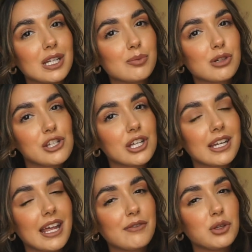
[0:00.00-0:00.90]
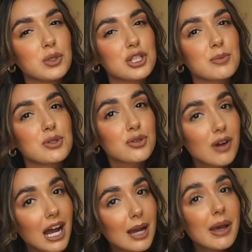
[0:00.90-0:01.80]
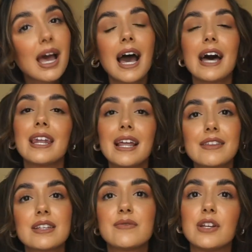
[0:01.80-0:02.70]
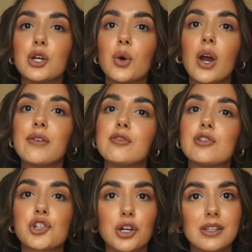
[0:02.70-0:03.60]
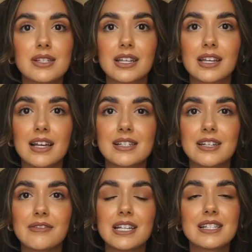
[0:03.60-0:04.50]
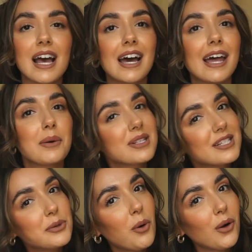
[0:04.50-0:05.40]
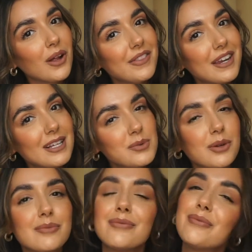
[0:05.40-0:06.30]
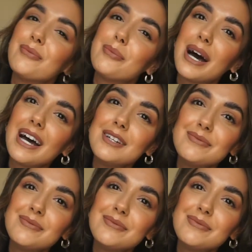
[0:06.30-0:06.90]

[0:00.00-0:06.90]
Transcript: appreciate it if you would subscribe and like this video if you're enjoying the skincare series, and I will see you all in the next one. Bye!